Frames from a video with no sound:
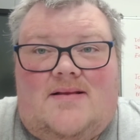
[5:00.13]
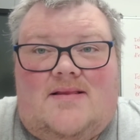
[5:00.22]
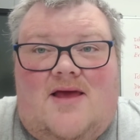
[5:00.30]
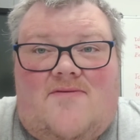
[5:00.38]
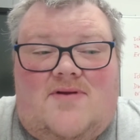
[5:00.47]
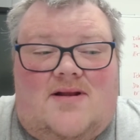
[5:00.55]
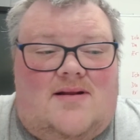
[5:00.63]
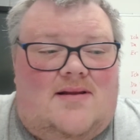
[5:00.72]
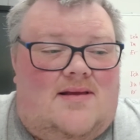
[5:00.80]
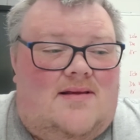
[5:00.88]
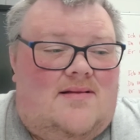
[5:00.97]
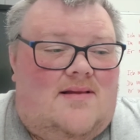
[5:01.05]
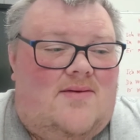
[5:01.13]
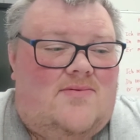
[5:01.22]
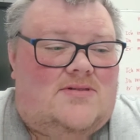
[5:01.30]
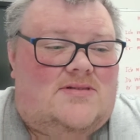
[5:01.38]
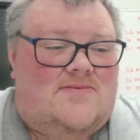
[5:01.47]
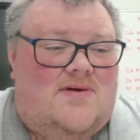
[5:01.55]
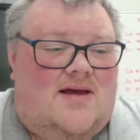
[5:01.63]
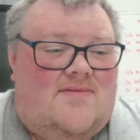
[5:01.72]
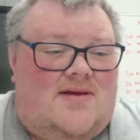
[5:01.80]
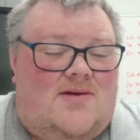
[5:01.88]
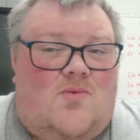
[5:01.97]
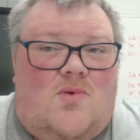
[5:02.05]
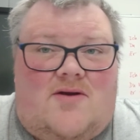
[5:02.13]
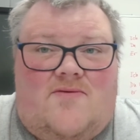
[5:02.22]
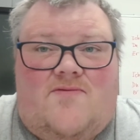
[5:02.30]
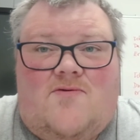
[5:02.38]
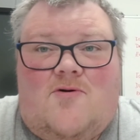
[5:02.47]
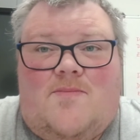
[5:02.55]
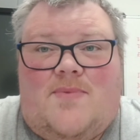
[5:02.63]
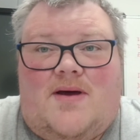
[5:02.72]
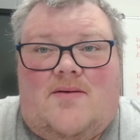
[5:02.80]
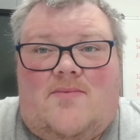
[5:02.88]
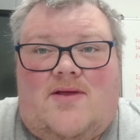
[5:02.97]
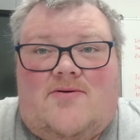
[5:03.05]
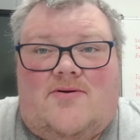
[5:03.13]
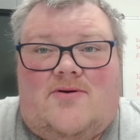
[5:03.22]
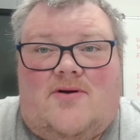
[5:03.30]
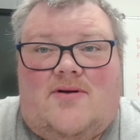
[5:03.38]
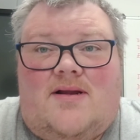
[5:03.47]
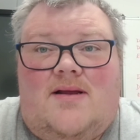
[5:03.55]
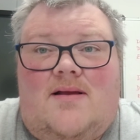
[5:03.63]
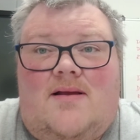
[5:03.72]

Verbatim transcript: definitely they will survive in one form, but whether or not